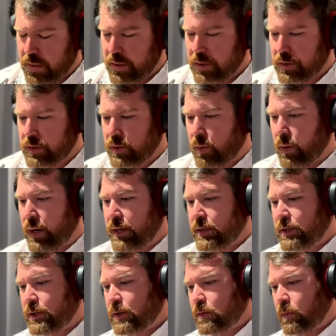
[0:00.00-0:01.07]
So I
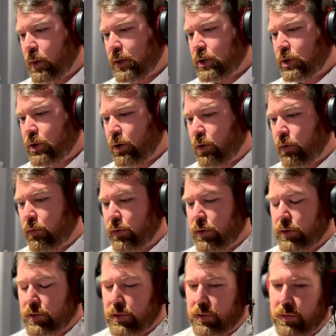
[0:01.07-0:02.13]
switched
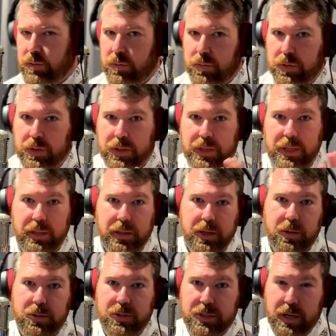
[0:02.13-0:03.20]
over to the
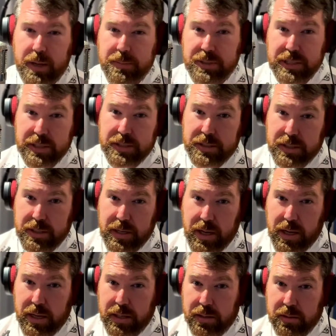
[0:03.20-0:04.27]
Helios Type
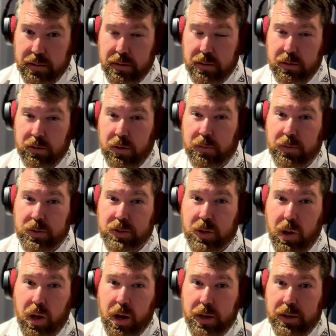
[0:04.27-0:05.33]
69
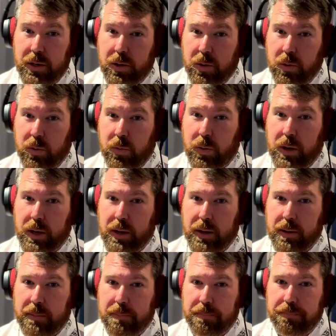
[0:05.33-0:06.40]
Universal
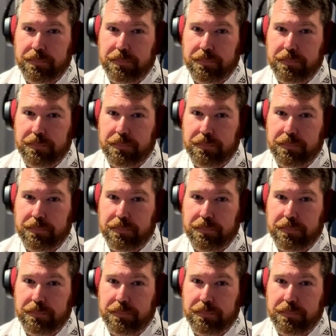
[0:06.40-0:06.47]
Audio